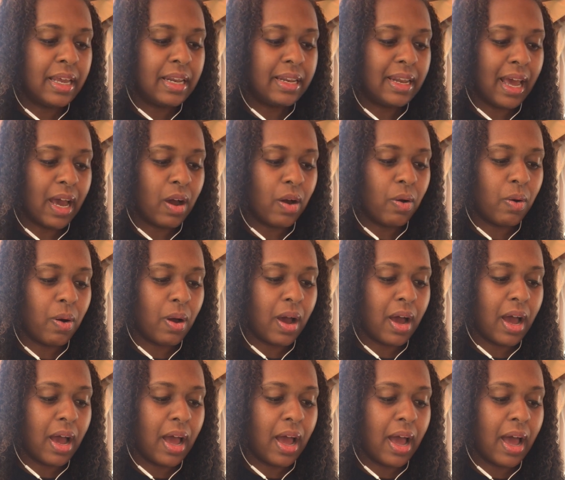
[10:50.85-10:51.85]
Now,
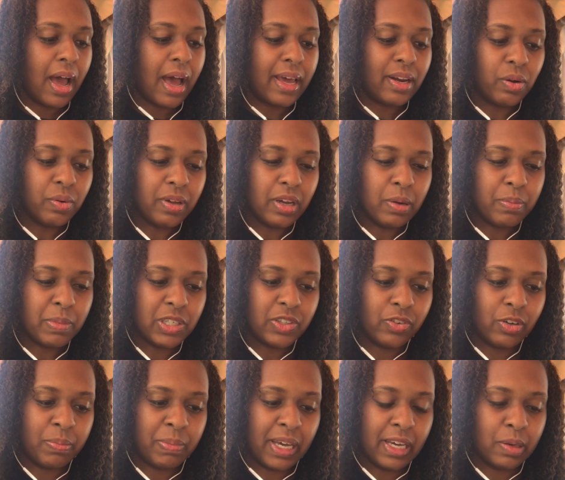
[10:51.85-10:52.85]
I don't care much
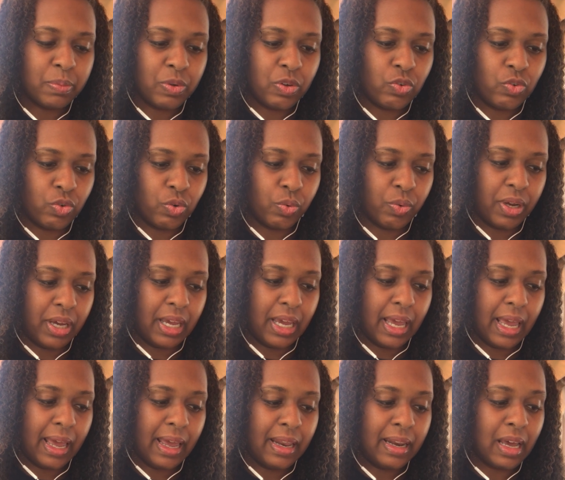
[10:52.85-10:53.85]
for makeup and jewelry,
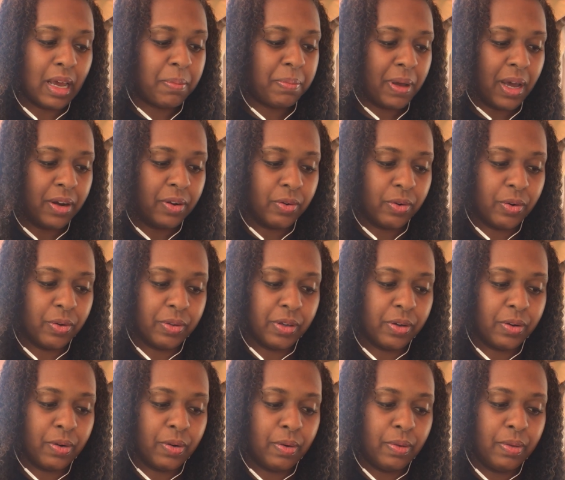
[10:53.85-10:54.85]
and I'm not a girly
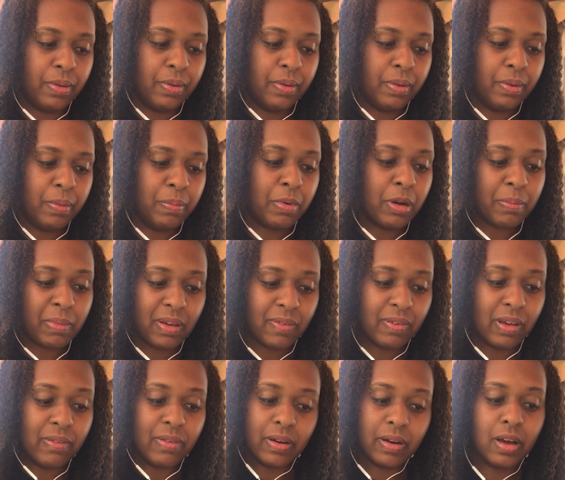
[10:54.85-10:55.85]
girl, but my
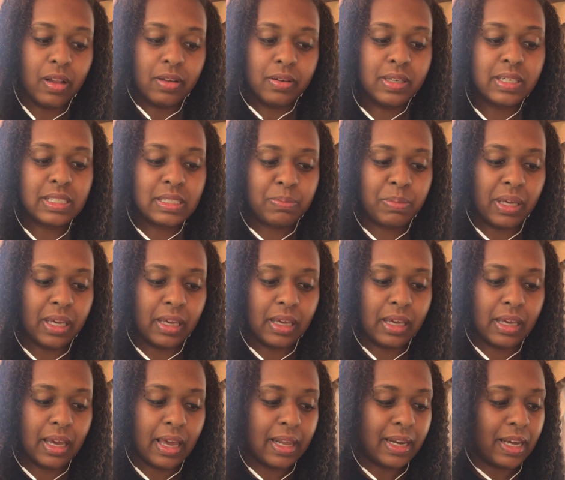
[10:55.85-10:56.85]
favorite color is pink,
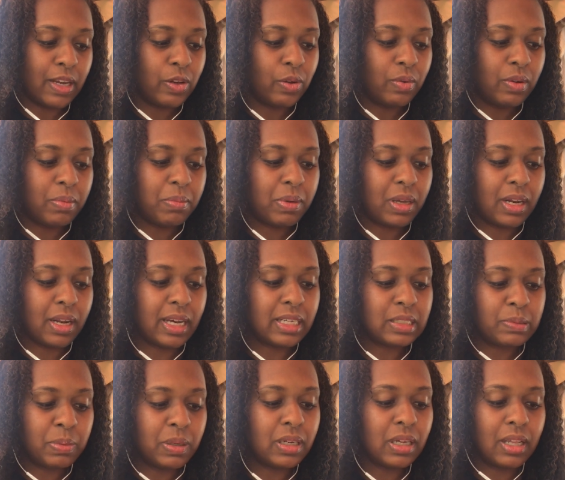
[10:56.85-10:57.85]
and I do admit I
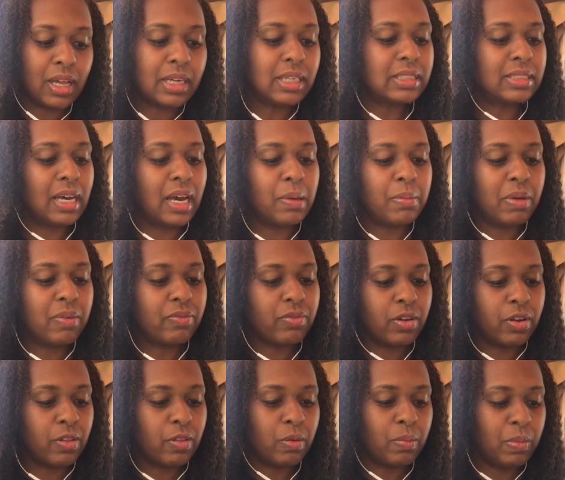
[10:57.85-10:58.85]
spend a lot of time in
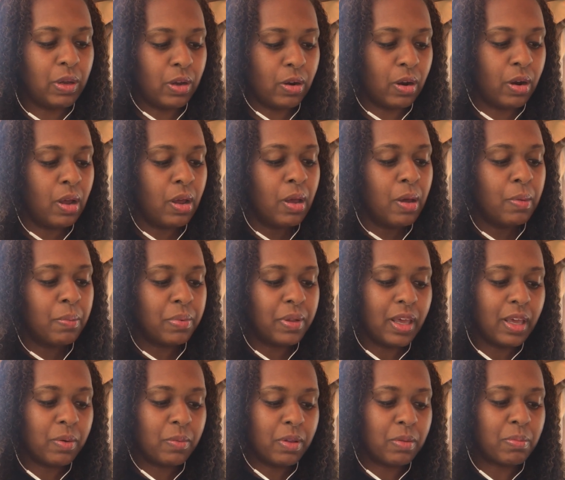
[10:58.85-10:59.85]
front of the mirror
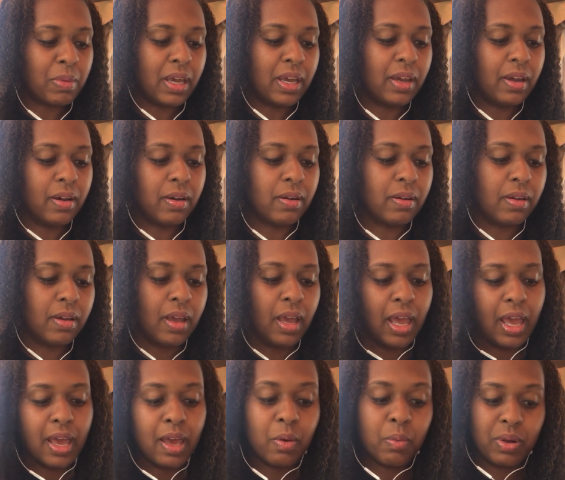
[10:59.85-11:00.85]
playing with my hair.
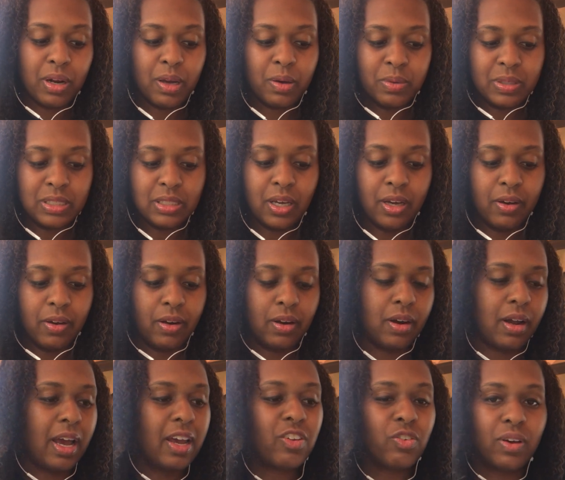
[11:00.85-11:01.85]
And when I was younger, I